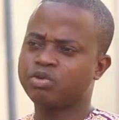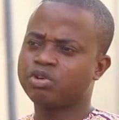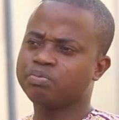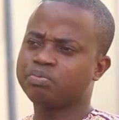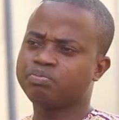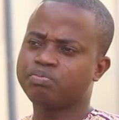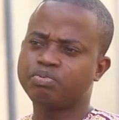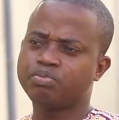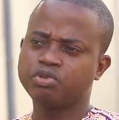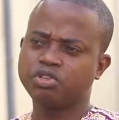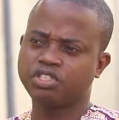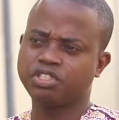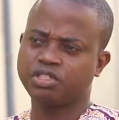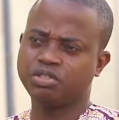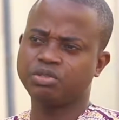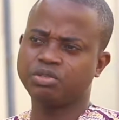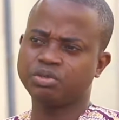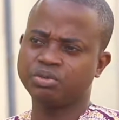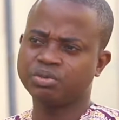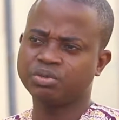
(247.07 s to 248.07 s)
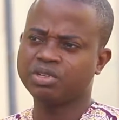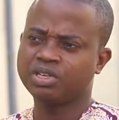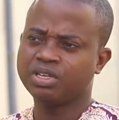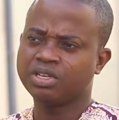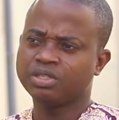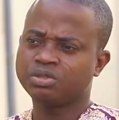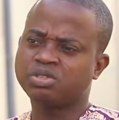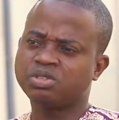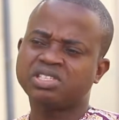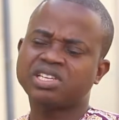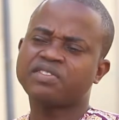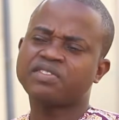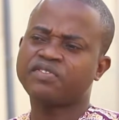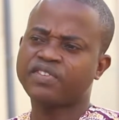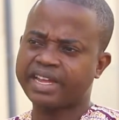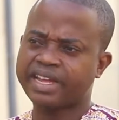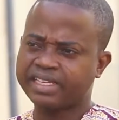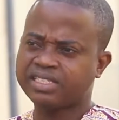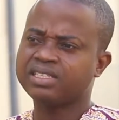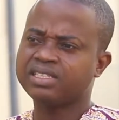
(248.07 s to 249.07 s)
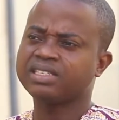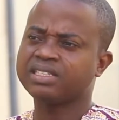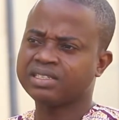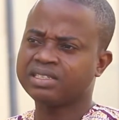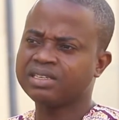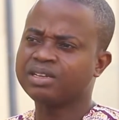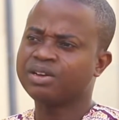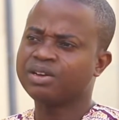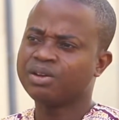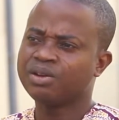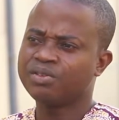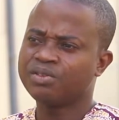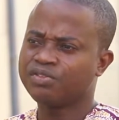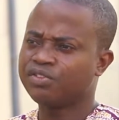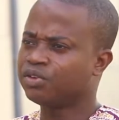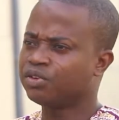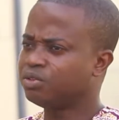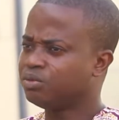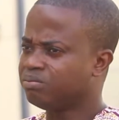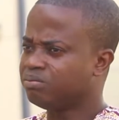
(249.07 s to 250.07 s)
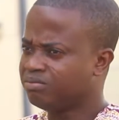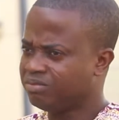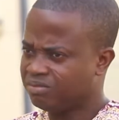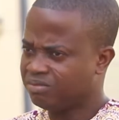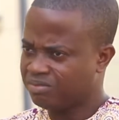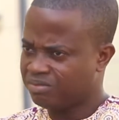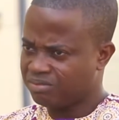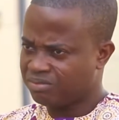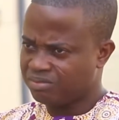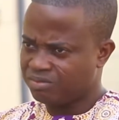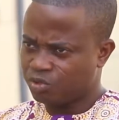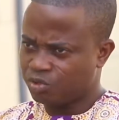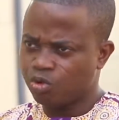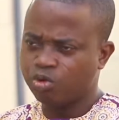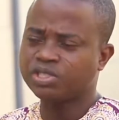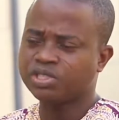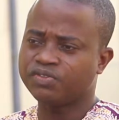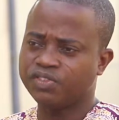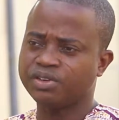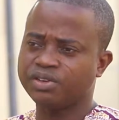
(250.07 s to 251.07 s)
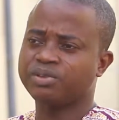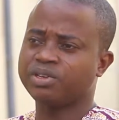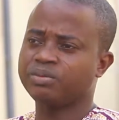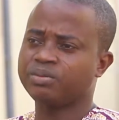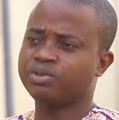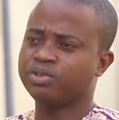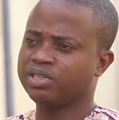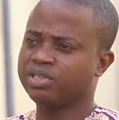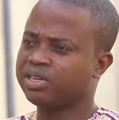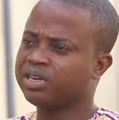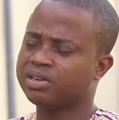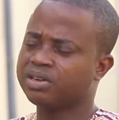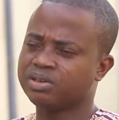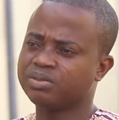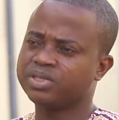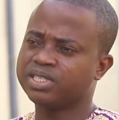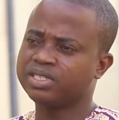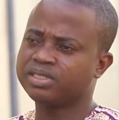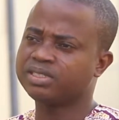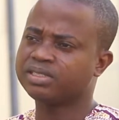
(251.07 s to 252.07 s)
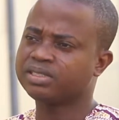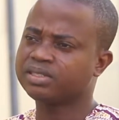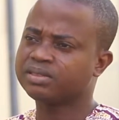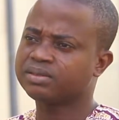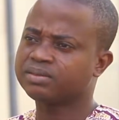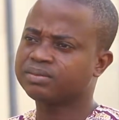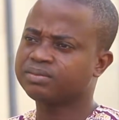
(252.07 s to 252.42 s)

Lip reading: What pushed you to start fighting for those vulnerable in our communities?